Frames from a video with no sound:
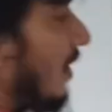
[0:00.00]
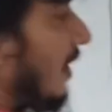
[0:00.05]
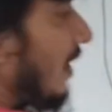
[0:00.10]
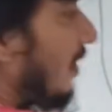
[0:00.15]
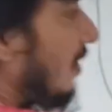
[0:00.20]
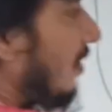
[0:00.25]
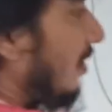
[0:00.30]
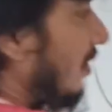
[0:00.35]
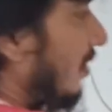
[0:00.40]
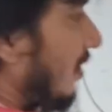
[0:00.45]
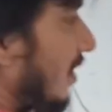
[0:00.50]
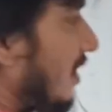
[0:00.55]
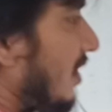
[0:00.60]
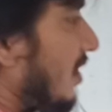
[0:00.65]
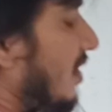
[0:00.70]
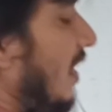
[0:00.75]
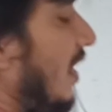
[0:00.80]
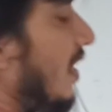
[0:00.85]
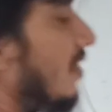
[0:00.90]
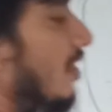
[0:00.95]
then
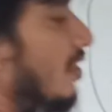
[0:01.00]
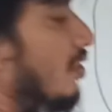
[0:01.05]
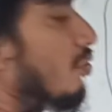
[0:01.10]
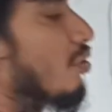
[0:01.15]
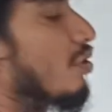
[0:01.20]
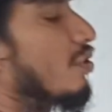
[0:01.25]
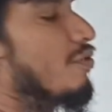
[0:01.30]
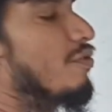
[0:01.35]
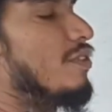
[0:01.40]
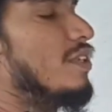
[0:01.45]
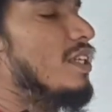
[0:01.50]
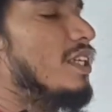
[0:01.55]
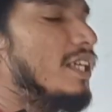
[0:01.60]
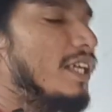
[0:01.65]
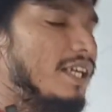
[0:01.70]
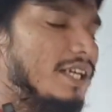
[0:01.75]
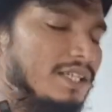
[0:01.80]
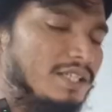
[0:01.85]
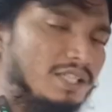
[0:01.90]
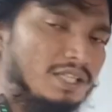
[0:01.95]
this charge does not feel
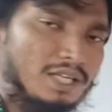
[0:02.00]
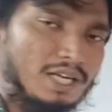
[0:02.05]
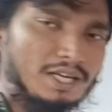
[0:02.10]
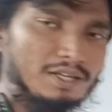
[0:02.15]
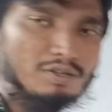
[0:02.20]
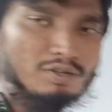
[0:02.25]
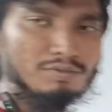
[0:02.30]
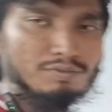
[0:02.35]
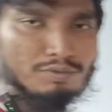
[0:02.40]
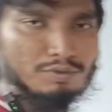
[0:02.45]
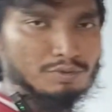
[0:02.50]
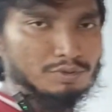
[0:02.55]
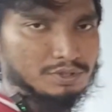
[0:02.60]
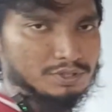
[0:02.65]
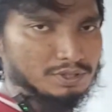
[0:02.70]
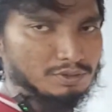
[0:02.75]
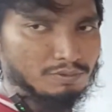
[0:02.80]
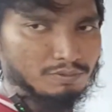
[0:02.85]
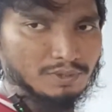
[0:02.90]
any kind of force,